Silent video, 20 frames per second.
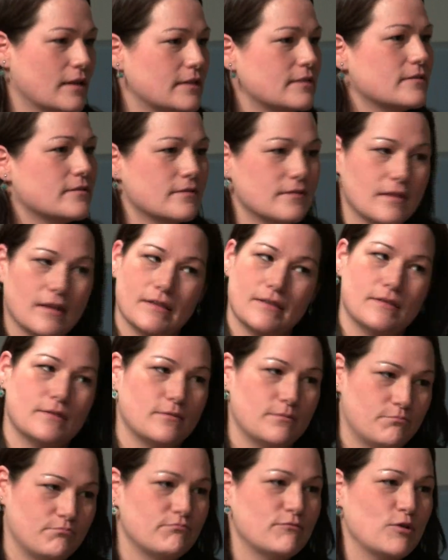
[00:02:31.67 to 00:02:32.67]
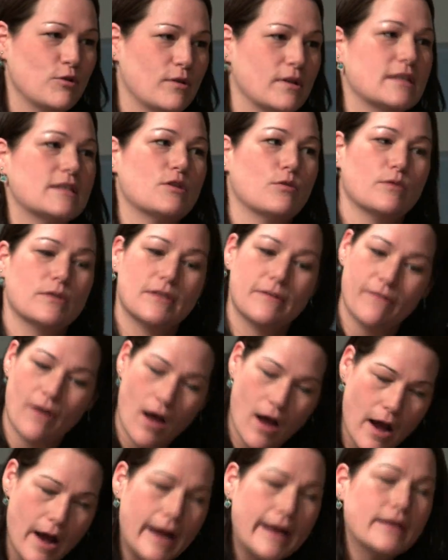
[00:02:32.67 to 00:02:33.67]
Let's do this. So it was
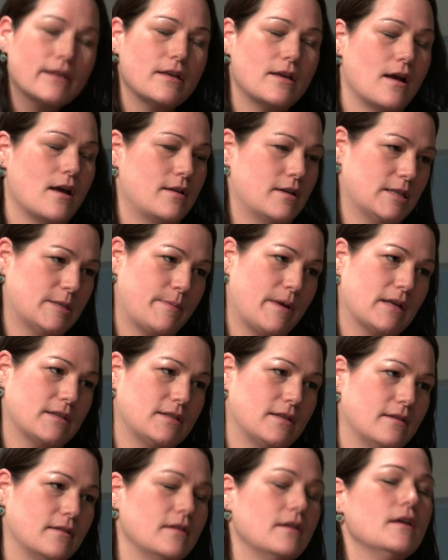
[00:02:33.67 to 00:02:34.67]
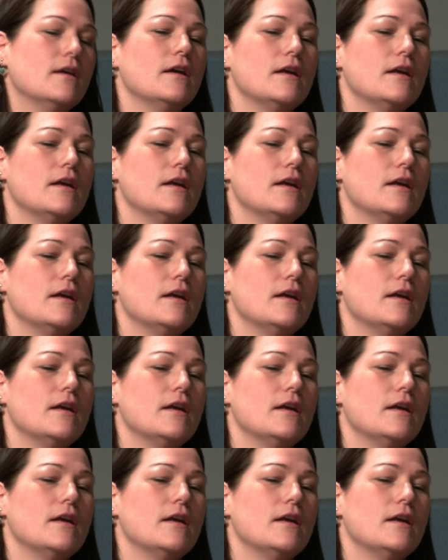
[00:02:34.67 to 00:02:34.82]
highly unexpected